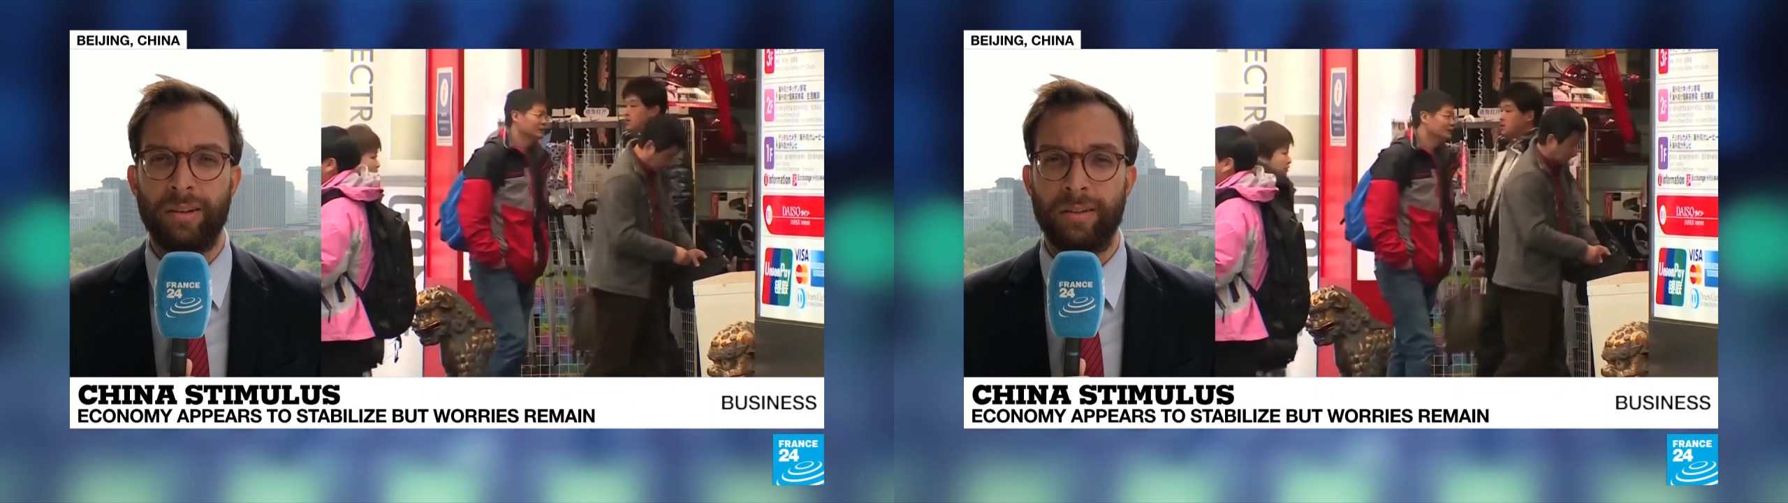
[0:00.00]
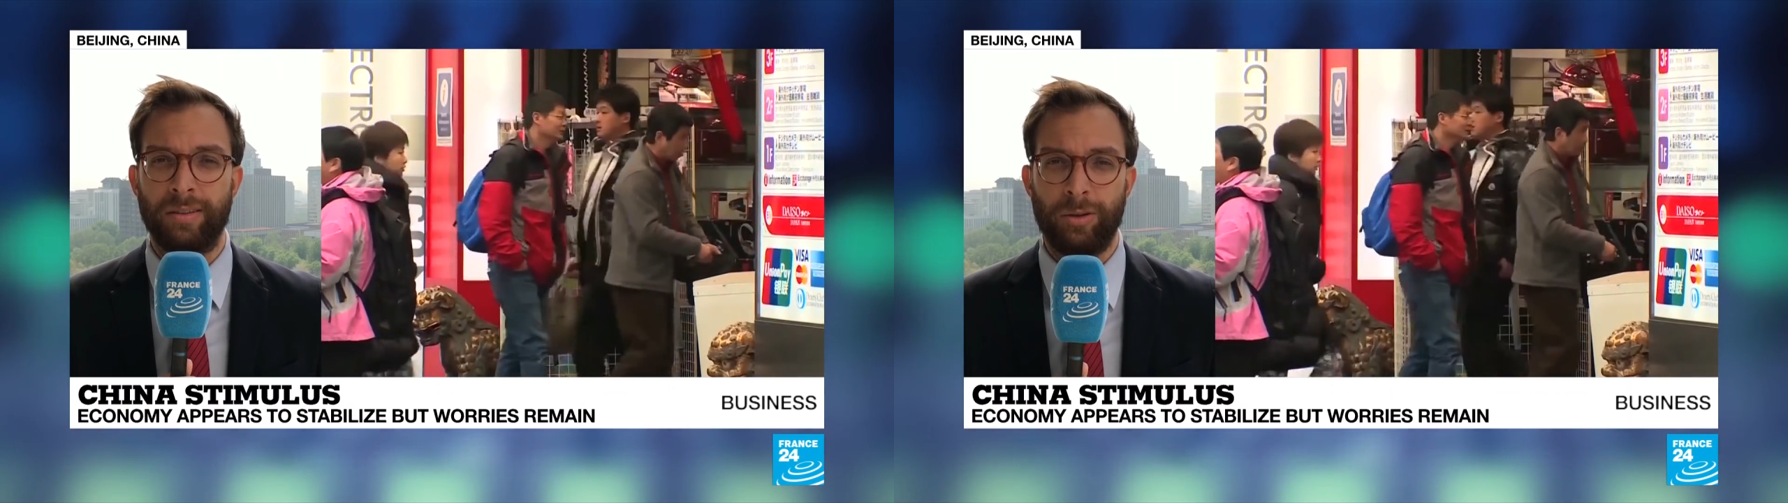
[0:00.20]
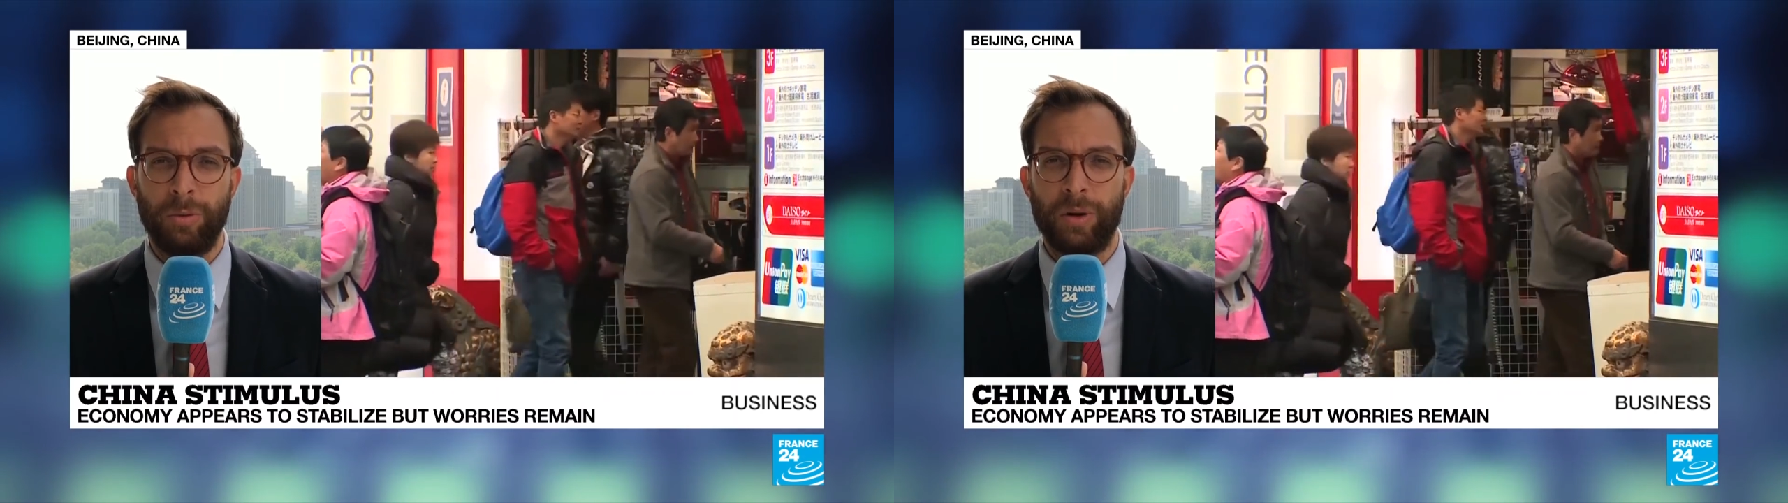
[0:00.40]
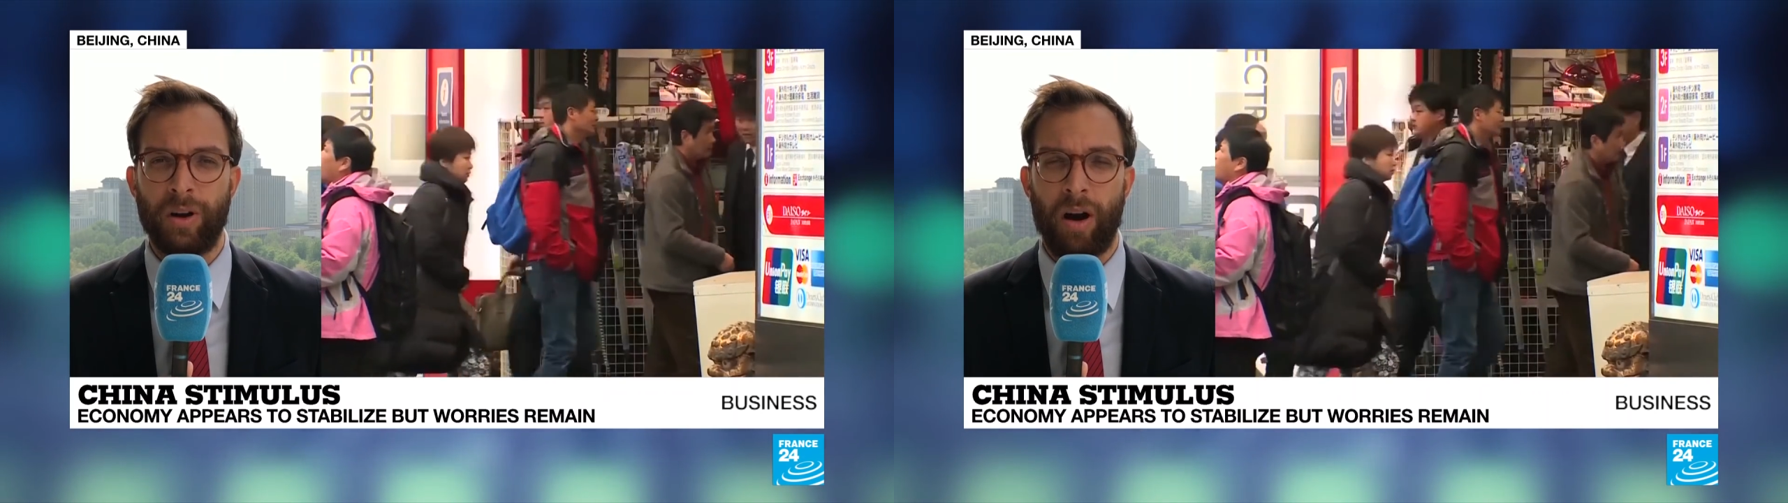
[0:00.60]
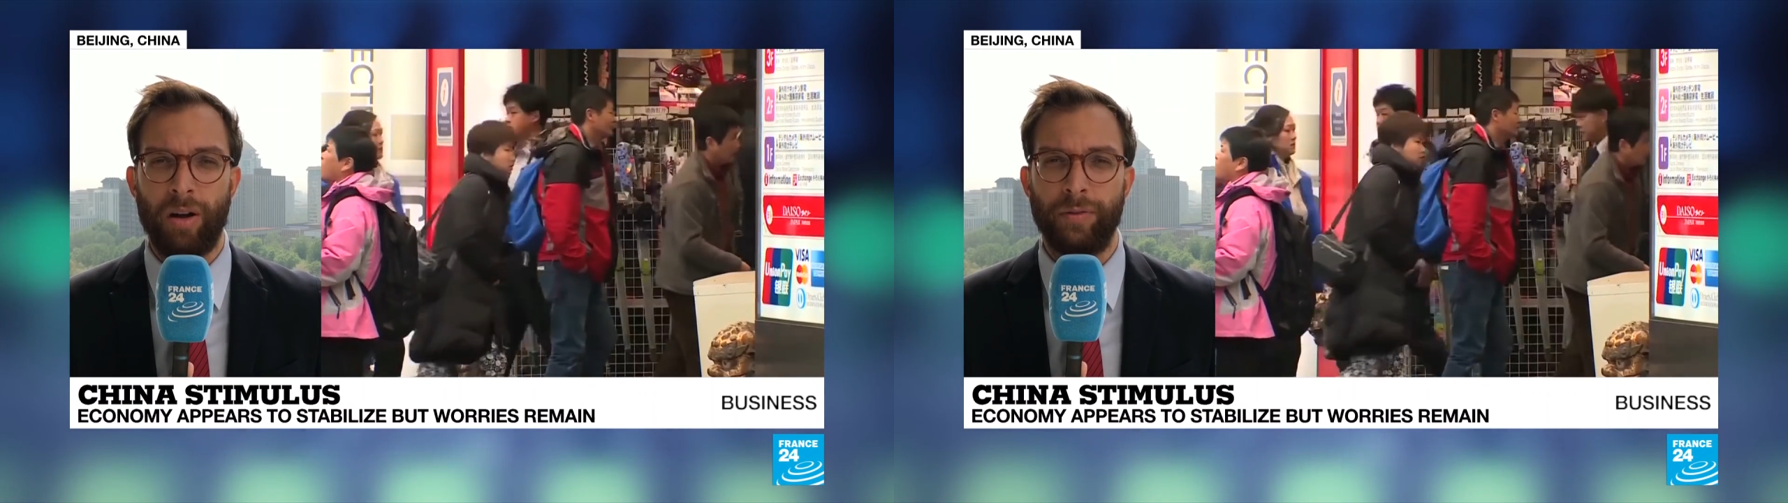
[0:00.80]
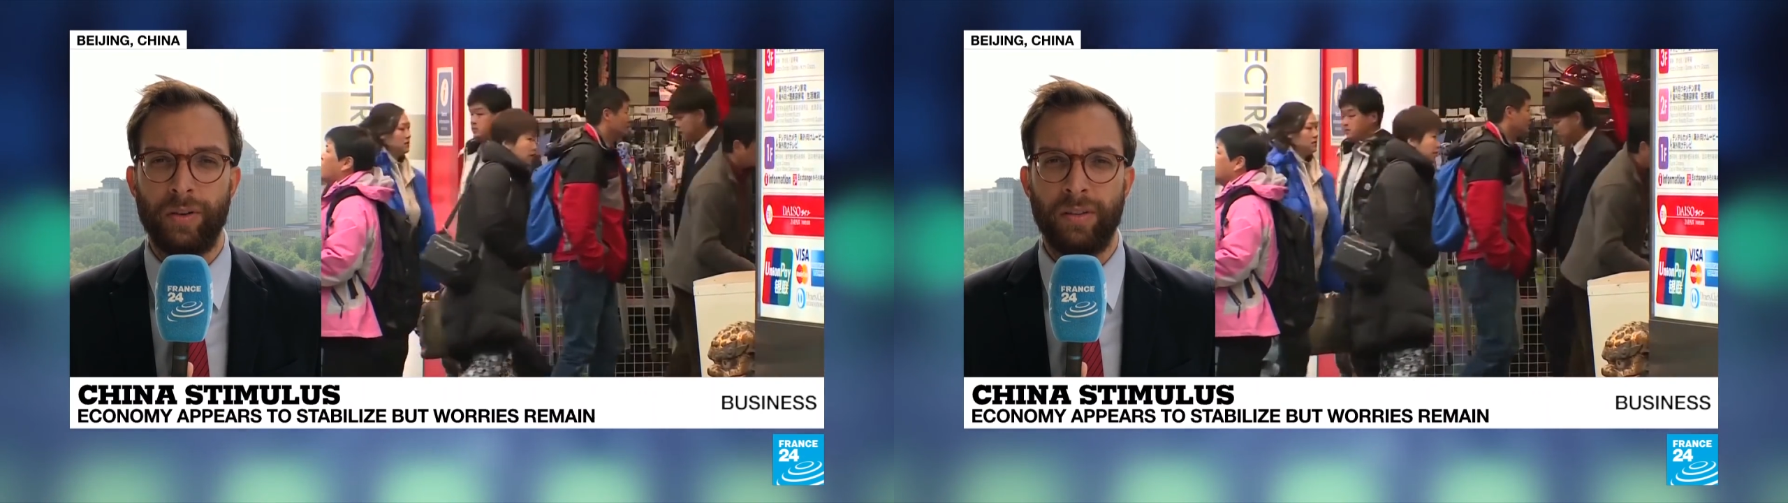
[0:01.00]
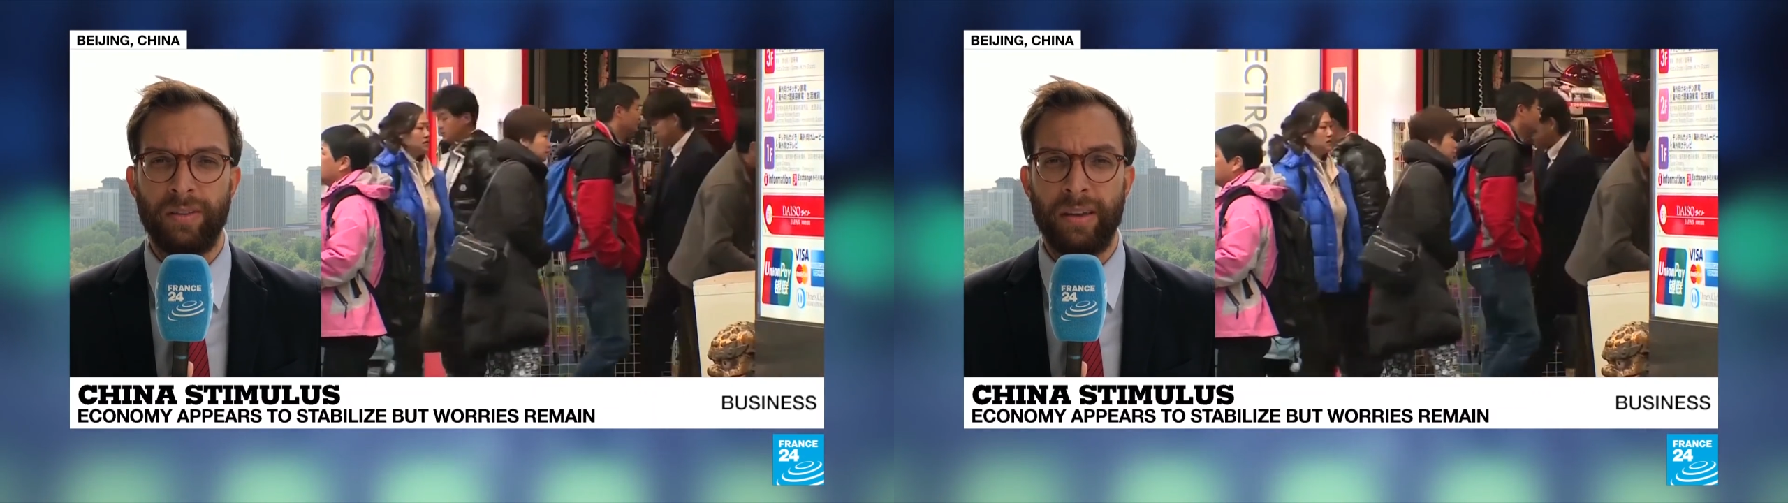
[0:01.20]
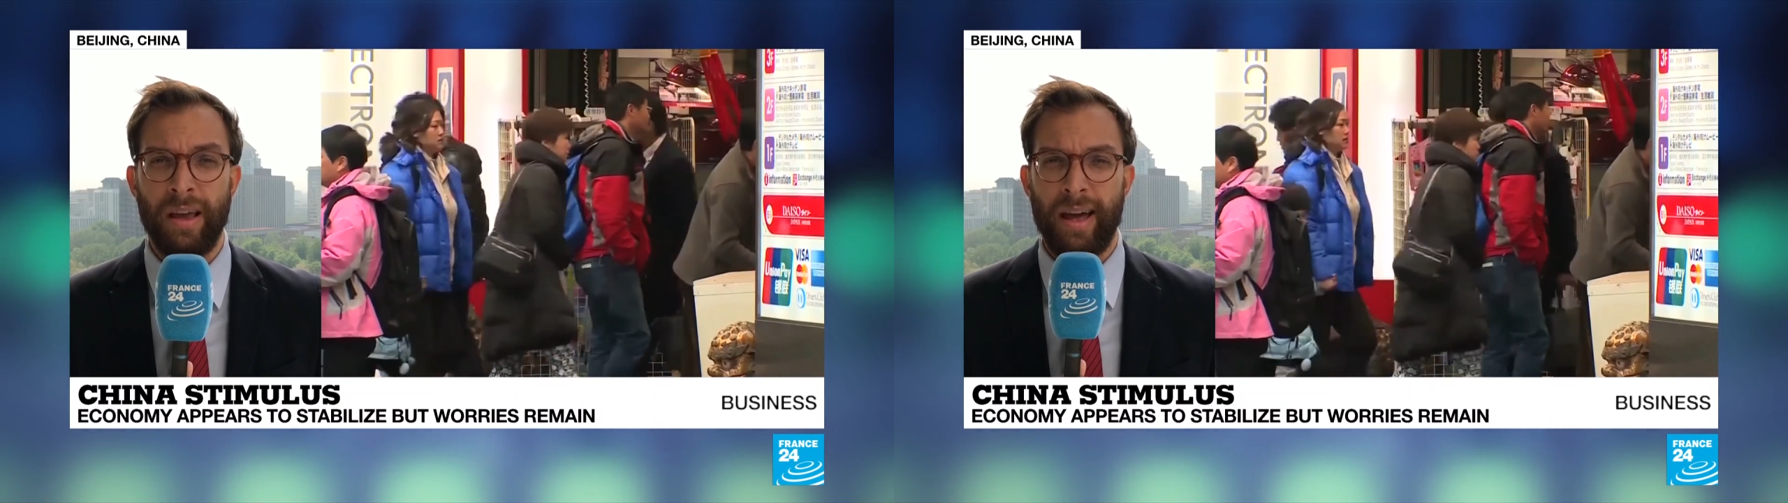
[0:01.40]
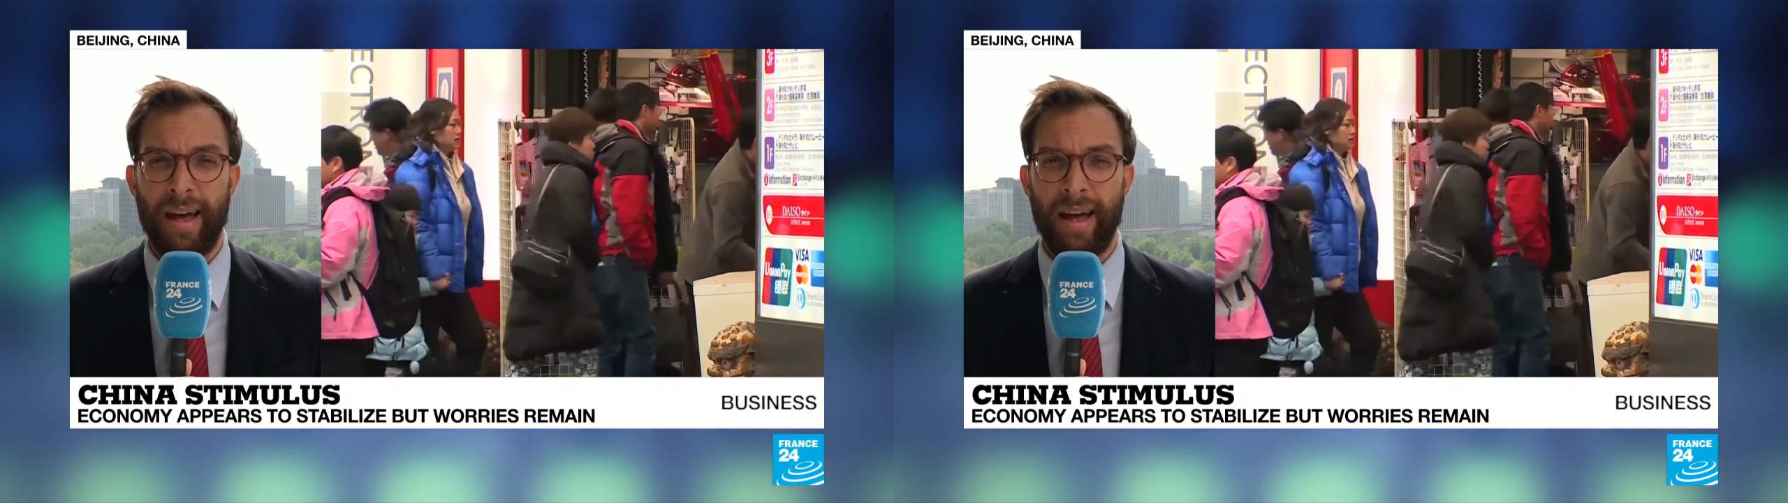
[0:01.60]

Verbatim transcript: in consumer confidence,